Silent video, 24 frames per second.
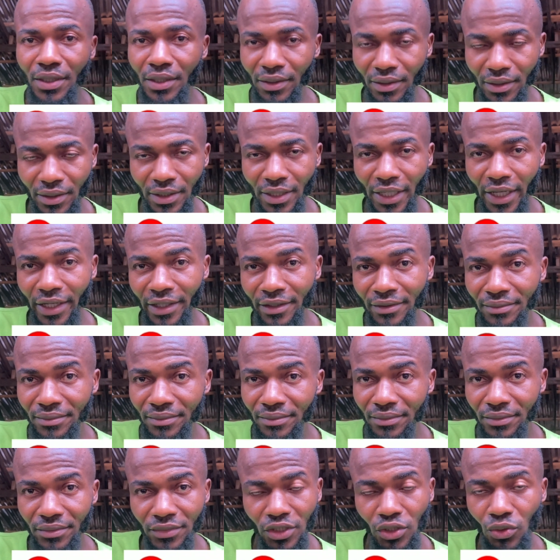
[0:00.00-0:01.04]
then
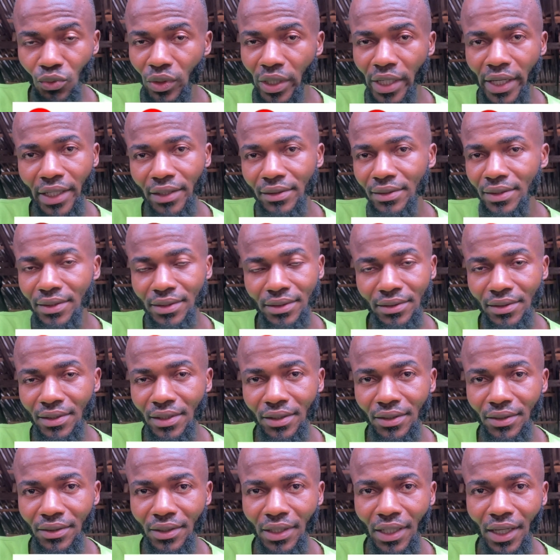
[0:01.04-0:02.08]
you get
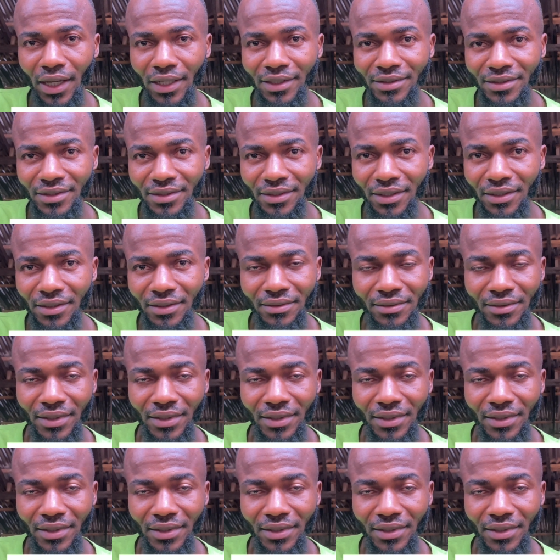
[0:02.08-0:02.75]
the answer.